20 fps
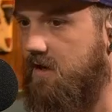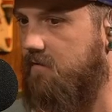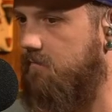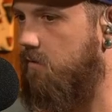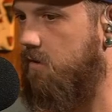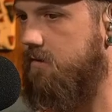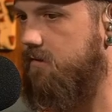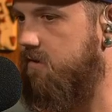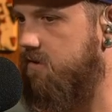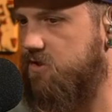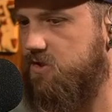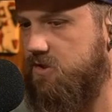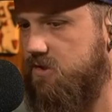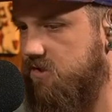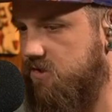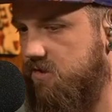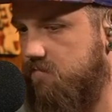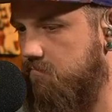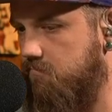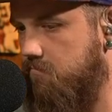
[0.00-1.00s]
uh, well there's
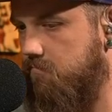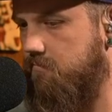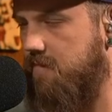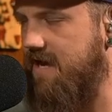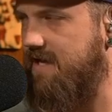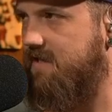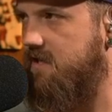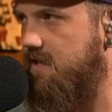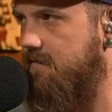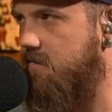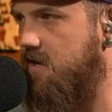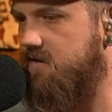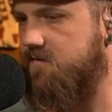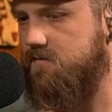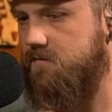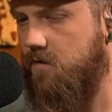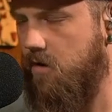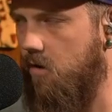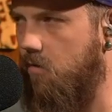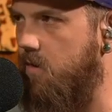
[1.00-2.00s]
just my team has
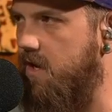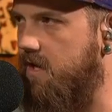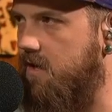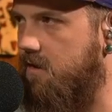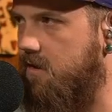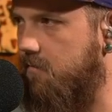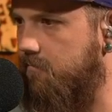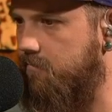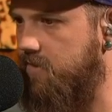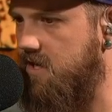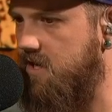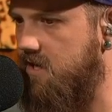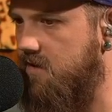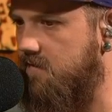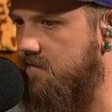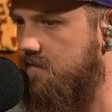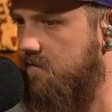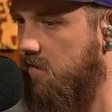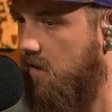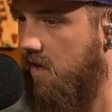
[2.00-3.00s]
no way to
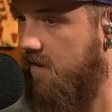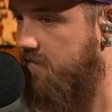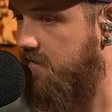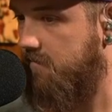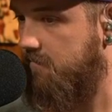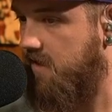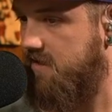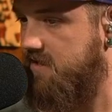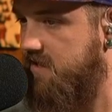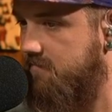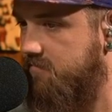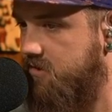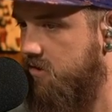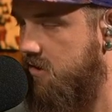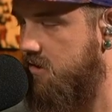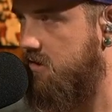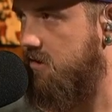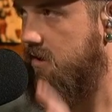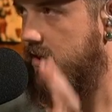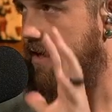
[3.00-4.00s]
compete. There I think my team's
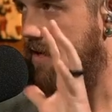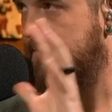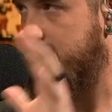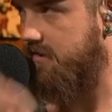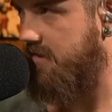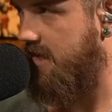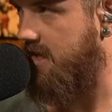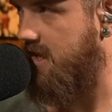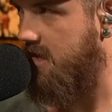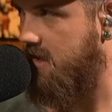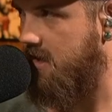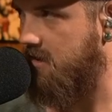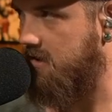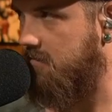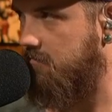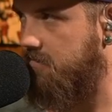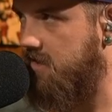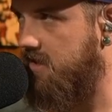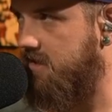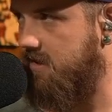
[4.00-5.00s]
good, but they cannot
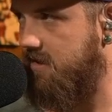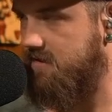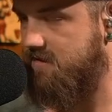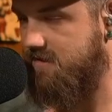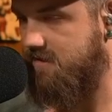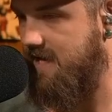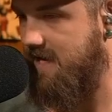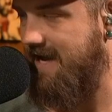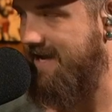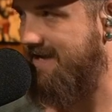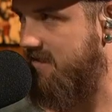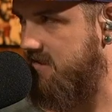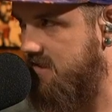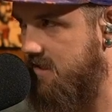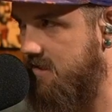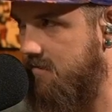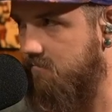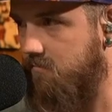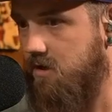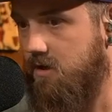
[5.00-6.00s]
compete against that
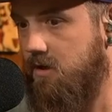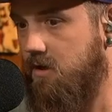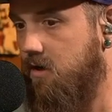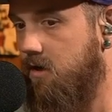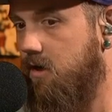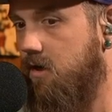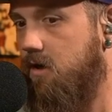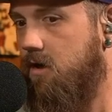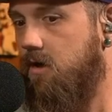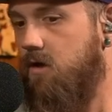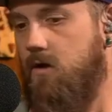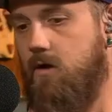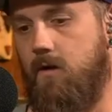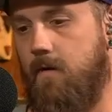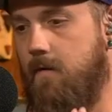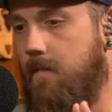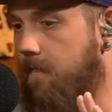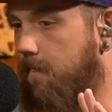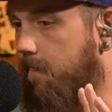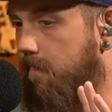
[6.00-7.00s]
team.
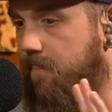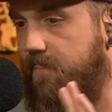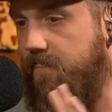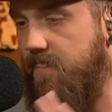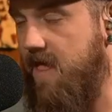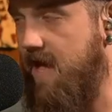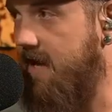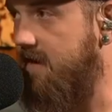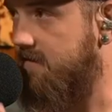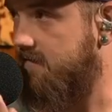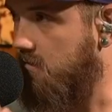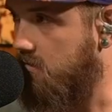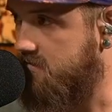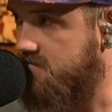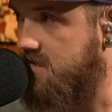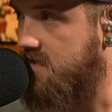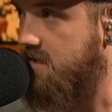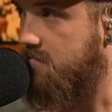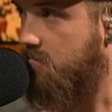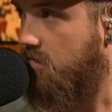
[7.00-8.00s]
That
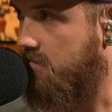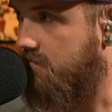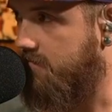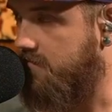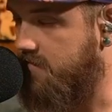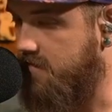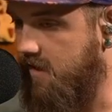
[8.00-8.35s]
team over